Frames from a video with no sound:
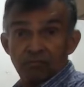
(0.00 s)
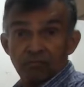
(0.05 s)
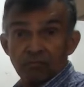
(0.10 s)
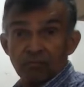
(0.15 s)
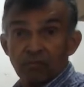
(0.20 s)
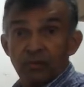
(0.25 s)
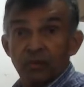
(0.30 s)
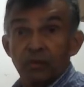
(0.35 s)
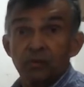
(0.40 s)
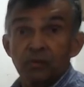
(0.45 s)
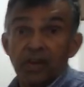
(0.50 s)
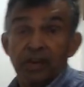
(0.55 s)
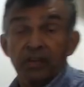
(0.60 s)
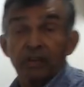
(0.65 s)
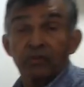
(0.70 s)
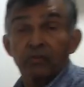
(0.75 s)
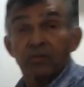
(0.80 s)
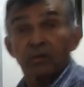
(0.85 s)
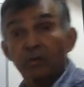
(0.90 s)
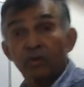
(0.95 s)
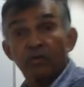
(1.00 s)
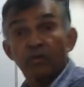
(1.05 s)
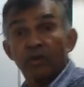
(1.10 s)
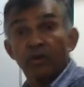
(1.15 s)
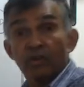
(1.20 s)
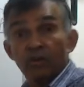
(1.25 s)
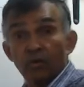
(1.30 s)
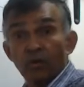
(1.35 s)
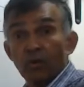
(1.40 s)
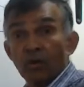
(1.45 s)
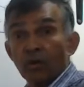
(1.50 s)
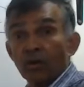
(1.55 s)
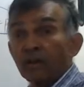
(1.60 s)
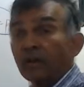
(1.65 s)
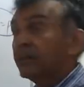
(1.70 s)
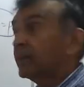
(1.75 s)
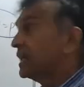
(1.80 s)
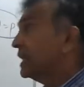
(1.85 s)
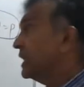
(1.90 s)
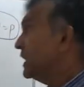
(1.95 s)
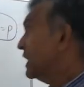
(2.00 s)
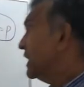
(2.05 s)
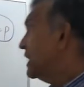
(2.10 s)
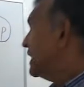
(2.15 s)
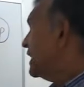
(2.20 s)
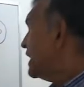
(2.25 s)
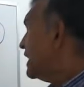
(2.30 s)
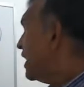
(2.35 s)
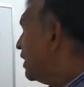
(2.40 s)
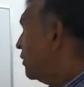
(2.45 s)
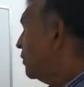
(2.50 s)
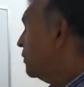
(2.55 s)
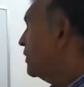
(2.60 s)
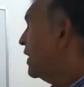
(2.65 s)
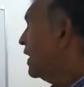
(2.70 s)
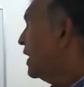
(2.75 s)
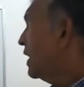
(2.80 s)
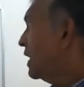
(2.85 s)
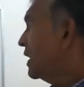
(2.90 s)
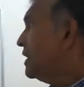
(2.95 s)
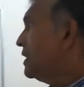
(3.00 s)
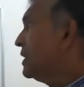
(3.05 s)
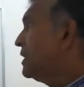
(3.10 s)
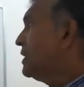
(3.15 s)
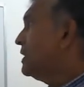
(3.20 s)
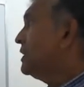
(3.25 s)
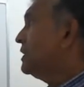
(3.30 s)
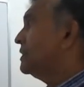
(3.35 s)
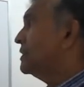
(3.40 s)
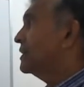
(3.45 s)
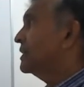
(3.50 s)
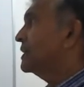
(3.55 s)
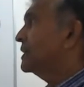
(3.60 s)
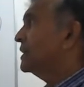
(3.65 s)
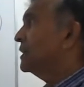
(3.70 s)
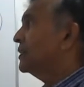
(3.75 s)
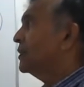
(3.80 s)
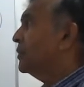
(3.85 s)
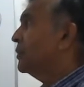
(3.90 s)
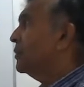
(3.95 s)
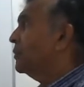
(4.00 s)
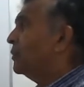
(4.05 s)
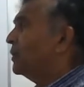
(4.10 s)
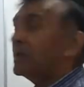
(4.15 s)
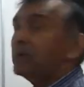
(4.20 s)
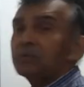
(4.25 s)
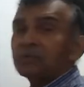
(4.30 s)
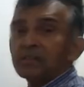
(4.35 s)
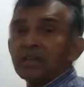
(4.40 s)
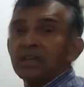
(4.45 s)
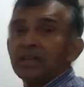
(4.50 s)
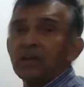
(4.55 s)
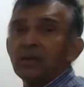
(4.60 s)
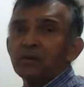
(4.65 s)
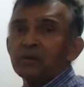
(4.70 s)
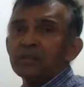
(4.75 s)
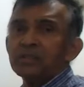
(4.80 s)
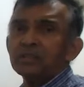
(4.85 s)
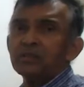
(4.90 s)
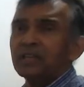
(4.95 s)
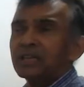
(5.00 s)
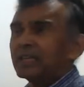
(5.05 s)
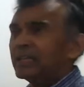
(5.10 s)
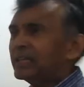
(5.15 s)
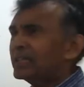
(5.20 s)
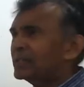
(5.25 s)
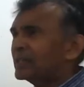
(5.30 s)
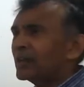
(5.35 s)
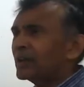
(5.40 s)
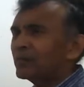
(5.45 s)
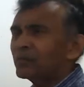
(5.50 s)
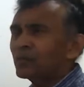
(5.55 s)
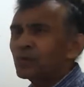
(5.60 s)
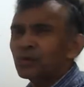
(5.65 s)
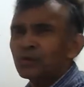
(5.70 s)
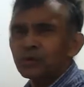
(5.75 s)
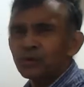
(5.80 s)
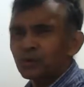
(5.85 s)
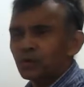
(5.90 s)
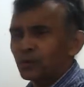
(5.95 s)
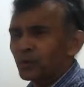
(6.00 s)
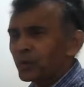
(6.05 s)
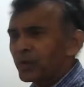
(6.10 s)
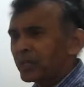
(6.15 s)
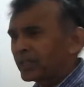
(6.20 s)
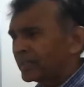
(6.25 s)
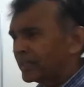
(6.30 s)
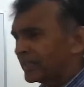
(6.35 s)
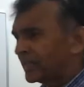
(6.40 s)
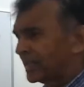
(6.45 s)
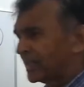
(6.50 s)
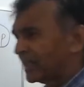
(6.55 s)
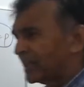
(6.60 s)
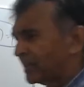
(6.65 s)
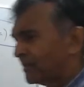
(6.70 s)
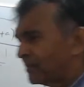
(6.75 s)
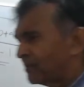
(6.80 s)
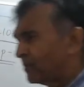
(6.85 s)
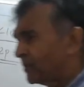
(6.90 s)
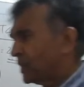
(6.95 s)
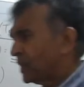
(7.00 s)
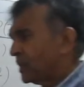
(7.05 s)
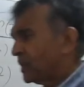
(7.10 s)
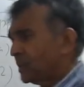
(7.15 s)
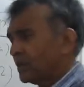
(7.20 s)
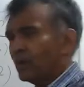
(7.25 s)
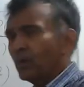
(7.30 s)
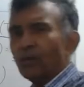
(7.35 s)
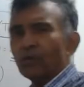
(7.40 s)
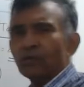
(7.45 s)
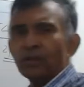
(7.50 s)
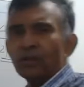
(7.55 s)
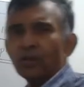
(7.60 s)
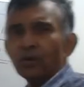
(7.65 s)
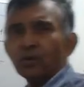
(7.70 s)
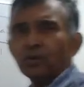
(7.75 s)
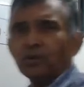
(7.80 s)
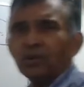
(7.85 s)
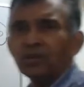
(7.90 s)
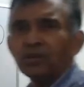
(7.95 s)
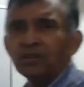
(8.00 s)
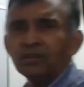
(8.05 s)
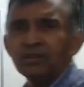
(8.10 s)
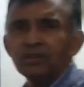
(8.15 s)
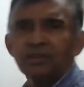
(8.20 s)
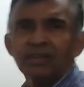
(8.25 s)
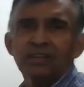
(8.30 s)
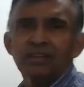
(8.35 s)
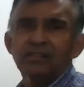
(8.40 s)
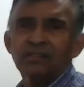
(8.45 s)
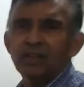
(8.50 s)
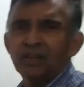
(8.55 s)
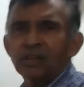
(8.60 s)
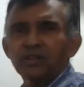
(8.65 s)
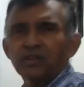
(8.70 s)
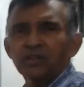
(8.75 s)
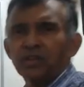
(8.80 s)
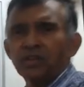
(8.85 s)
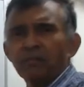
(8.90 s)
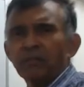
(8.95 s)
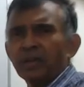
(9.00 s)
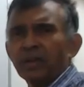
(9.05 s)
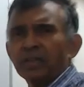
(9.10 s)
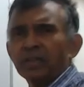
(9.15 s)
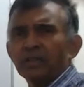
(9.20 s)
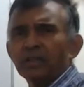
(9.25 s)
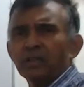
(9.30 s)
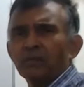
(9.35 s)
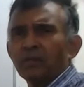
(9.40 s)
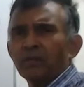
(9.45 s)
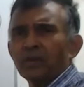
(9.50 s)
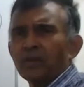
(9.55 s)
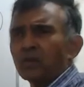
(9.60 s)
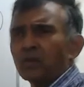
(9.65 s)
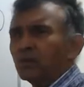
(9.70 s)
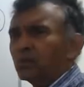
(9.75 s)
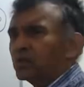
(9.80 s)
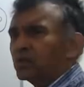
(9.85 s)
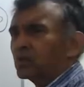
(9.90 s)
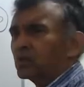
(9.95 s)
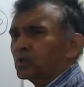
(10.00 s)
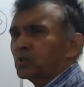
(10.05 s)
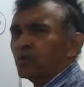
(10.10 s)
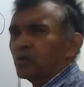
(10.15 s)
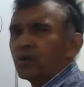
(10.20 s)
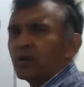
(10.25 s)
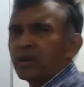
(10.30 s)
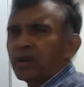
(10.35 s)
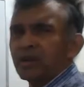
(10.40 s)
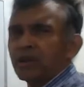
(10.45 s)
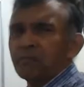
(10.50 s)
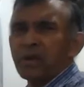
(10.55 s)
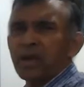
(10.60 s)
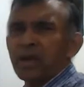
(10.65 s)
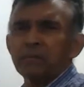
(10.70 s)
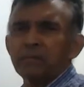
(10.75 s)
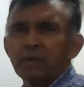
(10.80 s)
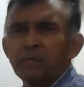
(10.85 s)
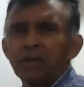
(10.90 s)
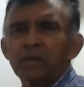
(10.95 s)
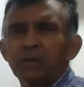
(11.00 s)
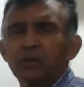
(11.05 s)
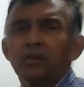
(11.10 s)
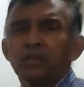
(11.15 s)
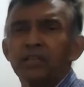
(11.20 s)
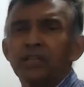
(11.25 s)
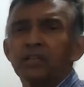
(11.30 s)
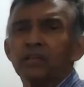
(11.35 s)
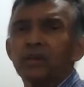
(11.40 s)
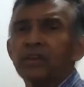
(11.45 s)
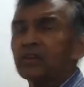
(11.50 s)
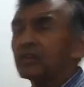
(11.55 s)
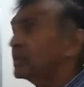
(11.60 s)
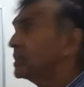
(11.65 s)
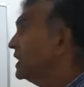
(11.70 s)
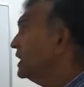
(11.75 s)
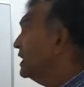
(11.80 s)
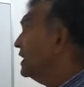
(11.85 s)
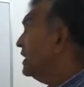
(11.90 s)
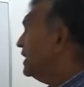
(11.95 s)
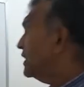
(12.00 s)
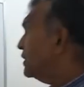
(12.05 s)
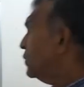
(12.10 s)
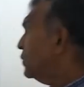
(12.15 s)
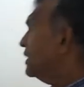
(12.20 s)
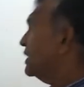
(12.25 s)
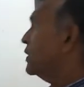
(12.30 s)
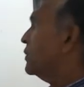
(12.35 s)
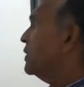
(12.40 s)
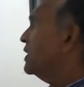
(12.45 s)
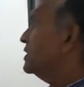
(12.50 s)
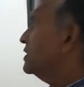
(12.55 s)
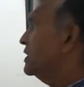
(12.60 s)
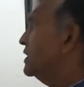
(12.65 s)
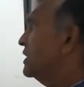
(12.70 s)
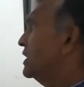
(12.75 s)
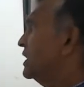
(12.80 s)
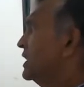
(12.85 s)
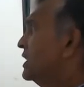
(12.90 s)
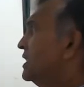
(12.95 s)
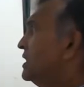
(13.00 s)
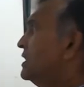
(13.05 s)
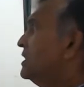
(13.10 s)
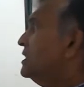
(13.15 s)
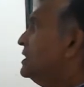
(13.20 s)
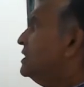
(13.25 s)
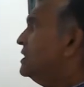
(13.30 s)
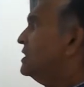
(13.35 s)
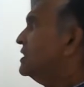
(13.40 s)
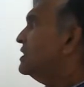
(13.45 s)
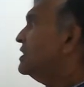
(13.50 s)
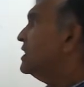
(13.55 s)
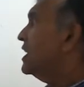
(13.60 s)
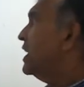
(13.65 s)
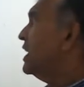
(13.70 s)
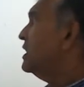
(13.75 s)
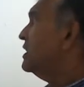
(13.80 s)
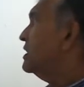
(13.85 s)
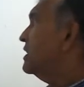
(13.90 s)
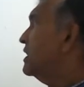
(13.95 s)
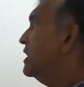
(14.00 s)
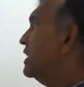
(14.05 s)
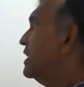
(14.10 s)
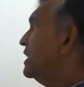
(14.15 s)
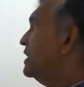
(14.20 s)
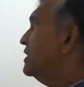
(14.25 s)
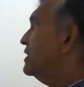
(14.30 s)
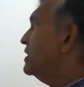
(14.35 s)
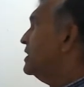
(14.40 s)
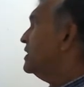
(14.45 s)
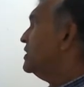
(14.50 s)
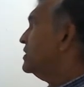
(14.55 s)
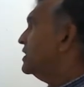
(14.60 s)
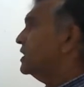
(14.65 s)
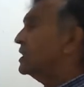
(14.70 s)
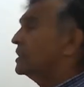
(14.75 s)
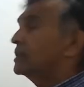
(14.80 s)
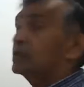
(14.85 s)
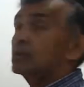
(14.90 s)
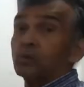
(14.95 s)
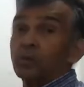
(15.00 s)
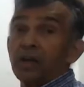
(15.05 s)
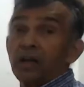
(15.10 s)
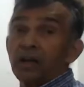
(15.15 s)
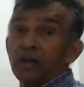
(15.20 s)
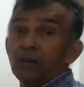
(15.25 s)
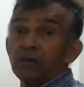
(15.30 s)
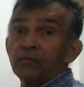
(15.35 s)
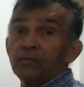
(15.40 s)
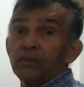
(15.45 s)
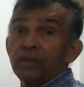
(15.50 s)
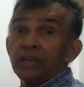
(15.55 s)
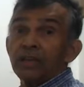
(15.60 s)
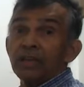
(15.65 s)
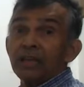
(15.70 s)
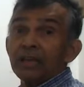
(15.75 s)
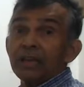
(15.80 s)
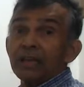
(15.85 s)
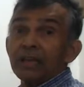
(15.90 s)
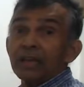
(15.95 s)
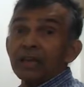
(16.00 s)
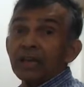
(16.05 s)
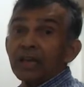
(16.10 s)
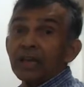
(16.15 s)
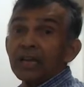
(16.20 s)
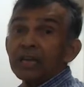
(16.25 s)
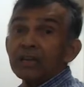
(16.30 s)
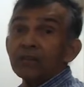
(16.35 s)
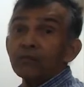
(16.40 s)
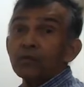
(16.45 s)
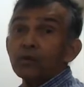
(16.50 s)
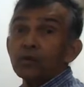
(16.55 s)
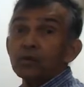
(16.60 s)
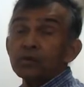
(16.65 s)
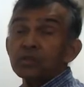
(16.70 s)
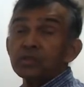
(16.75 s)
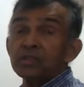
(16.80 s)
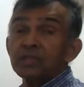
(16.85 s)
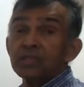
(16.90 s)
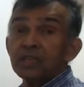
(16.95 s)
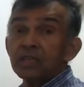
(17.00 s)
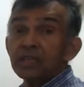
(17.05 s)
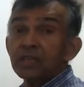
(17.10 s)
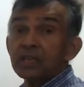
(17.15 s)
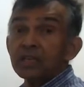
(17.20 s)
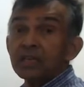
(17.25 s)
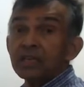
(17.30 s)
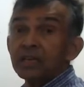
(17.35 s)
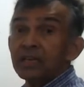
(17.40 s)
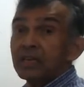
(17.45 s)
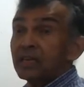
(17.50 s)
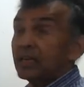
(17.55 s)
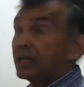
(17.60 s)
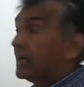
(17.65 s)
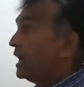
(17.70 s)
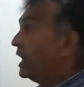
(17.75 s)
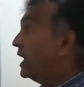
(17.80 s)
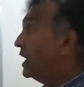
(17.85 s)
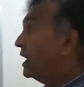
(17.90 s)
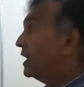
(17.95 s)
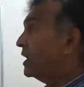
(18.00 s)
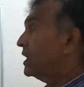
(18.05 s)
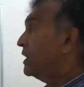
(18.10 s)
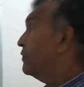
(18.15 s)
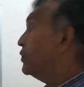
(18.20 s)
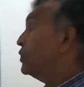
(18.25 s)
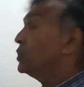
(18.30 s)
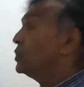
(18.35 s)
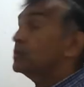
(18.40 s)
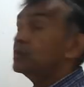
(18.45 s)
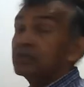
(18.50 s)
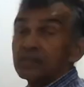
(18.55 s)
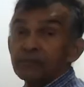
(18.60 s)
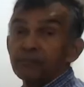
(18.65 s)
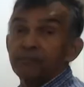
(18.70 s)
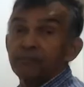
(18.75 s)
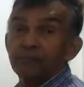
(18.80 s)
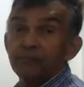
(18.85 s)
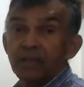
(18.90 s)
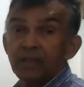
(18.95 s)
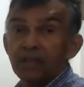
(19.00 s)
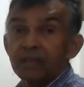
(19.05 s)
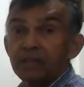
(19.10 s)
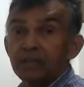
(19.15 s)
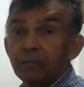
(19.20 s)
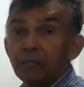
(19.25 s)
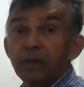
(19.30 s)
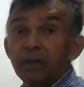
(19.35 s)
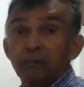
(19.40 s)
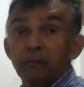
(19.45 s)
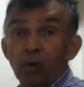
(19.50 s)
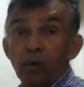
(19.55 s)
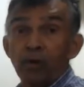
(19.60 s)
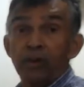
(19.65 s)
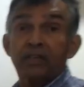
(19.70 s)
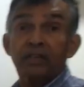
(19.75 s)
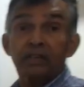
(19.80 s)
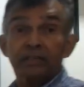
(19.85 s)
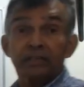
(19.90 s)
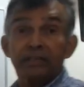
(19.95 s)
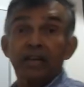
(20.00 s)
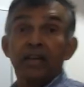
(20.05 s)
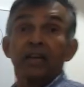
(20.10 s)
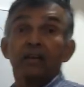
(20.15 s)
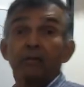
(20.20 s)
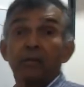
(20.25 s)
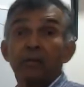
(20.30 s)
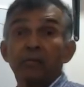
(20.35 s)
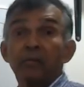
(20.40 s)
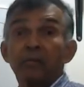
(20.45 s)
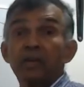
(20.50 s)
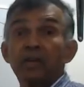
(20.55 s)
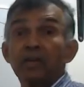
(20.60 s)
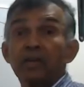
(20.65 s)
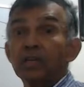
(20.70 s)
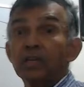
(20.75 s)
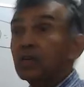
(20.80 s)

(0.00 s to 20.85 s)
We used the idea of symmetry and so on. Now, what I'm saying now is, instead of doing the the usual traditional method where you just go in bang, bang, bang, do all the integration, let's look at the question. This is 8 and this is 12, and if you use t, if you use the midpoint 10, remember?